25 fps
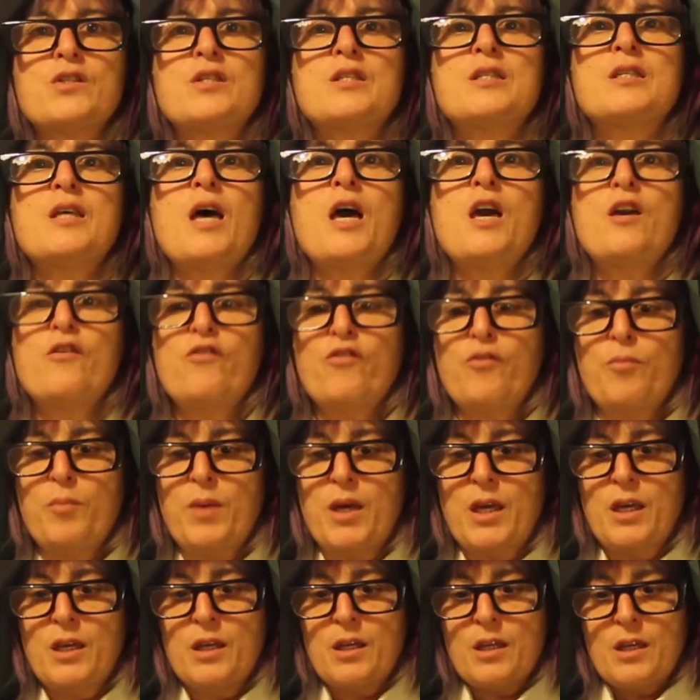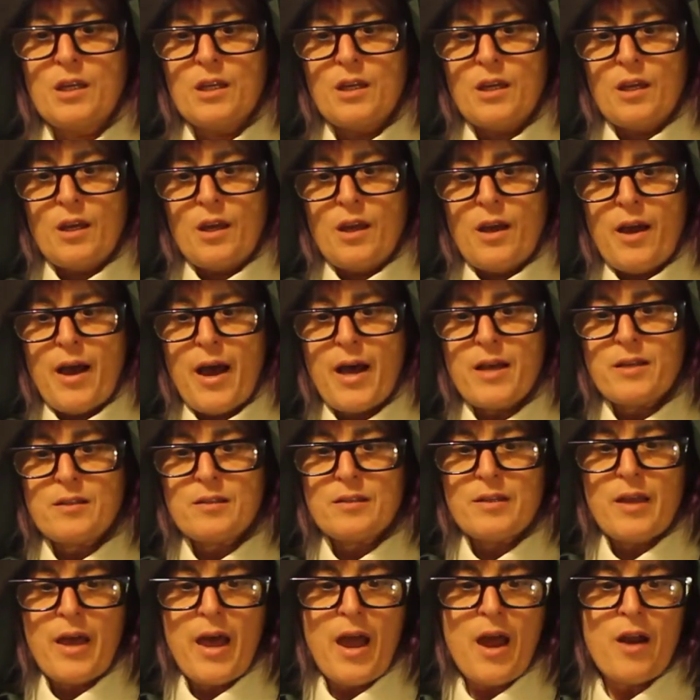save me?"
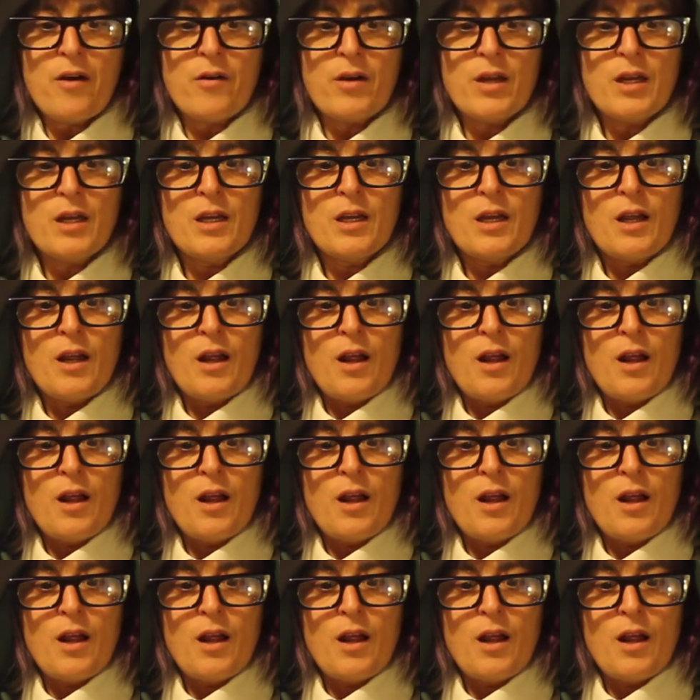asked Harry.